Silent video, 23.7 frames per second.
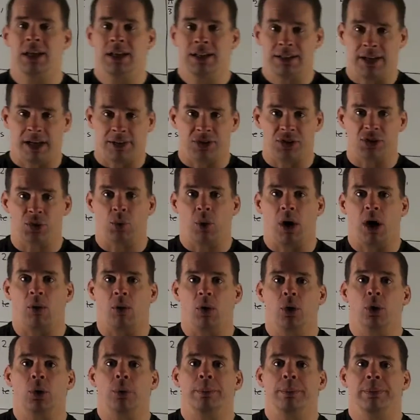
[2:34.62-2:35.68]
Take the square
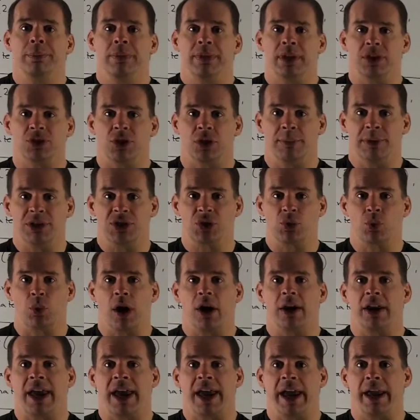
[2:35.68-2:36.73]
root, that's going to be square
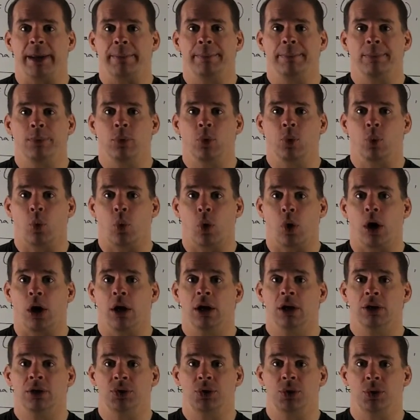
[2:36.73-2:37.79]
root of eight,
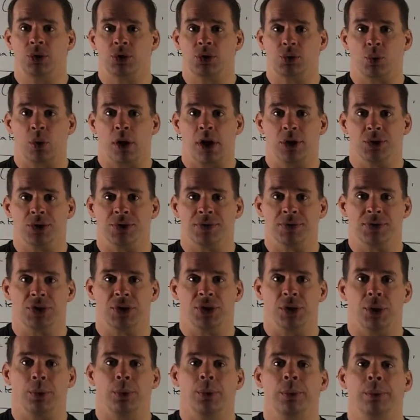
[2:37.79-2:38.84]
or two square roots of
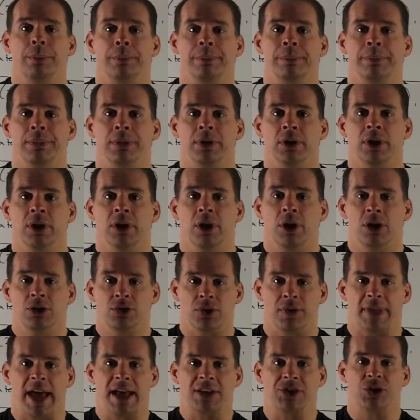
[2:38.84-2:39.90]
two. So
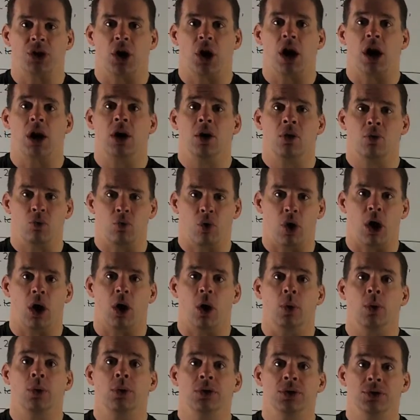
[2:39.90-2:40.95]
that's our
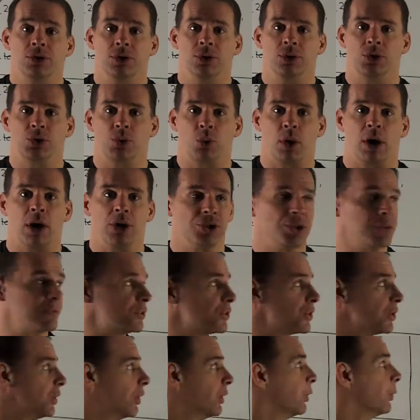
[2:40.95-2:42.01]
rho, two square roots of
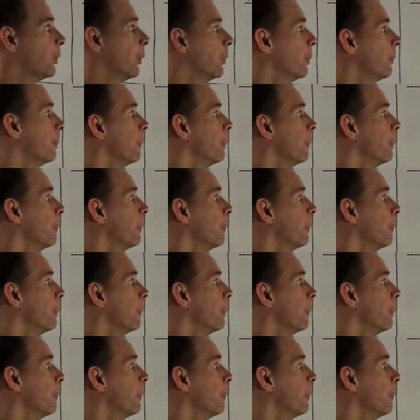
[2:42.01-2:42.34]
two.